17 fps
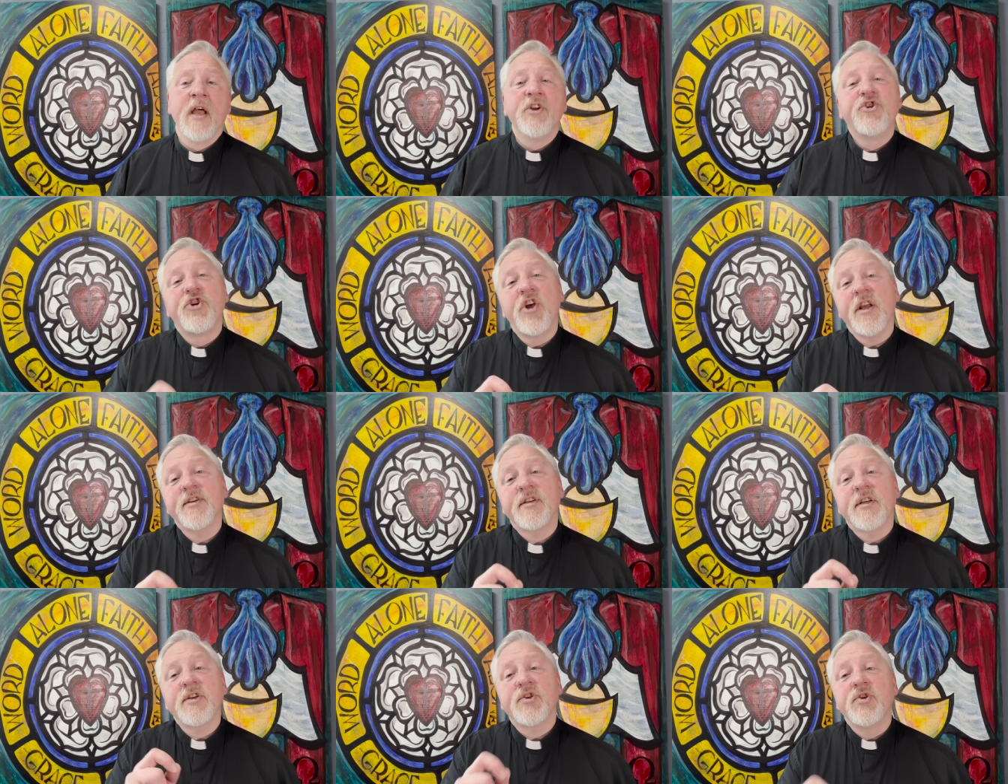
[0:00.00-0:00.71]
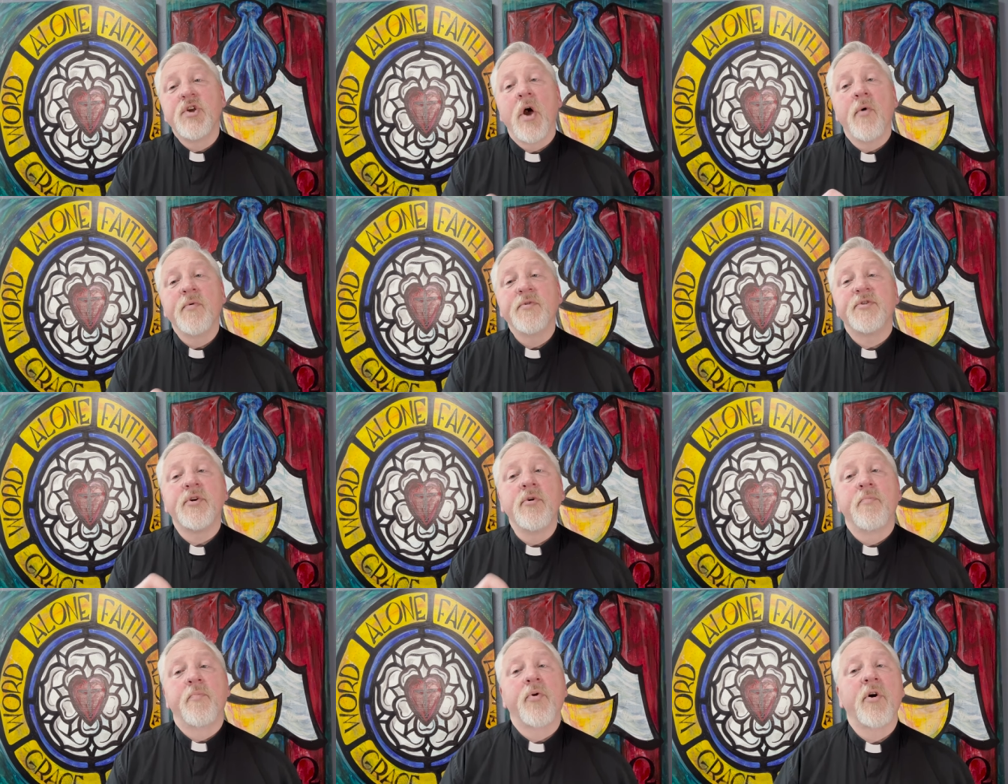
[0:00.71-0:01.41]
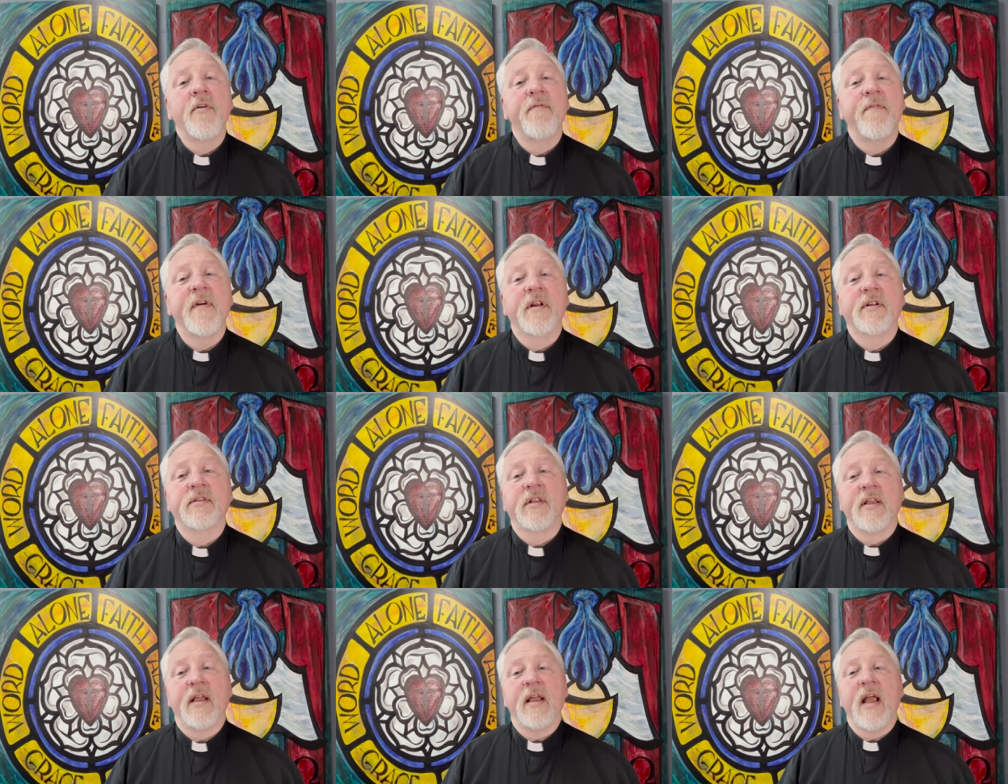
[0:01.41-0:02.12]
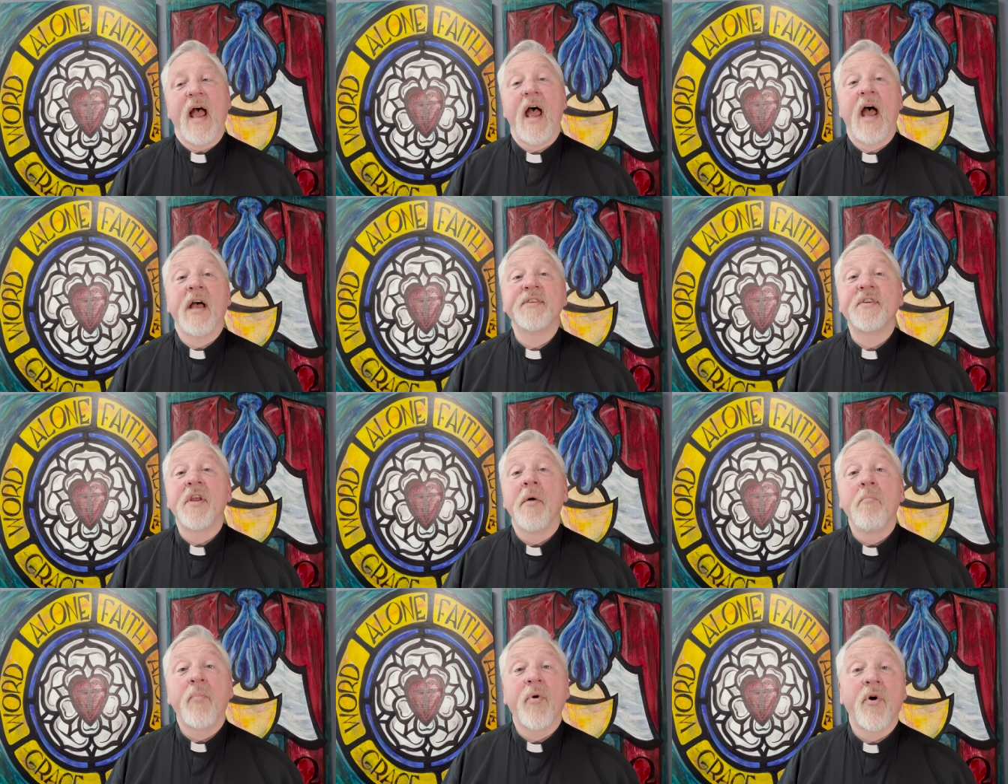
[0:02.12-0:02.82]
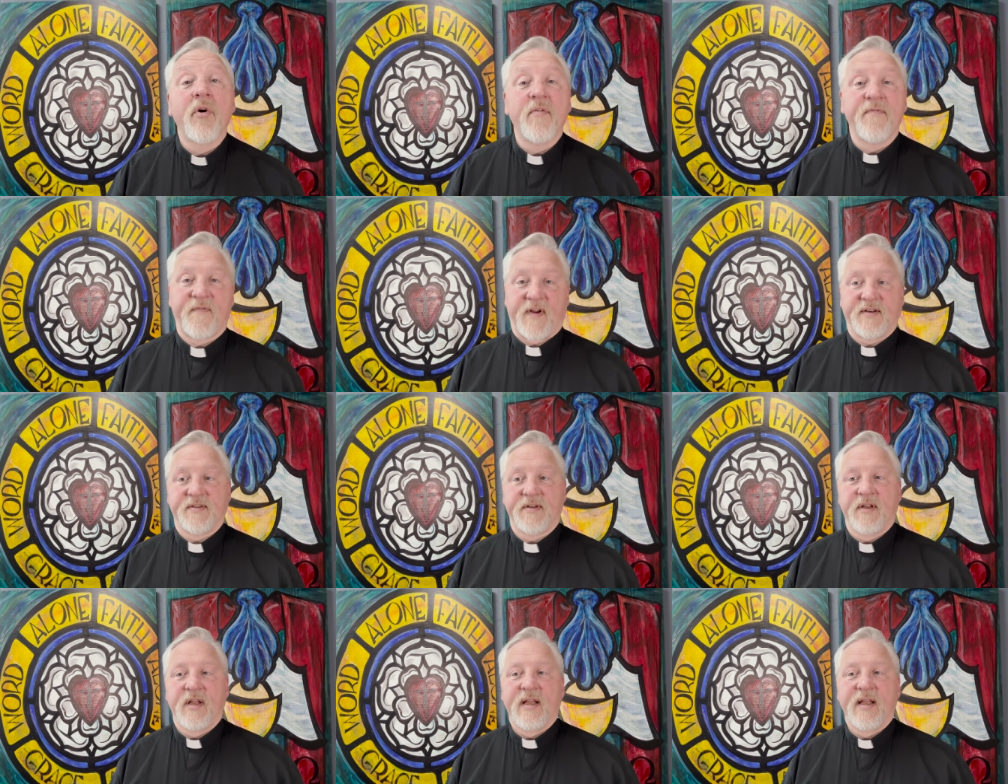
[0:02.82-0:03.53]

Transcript: Jesus knows you perfectly as perfect,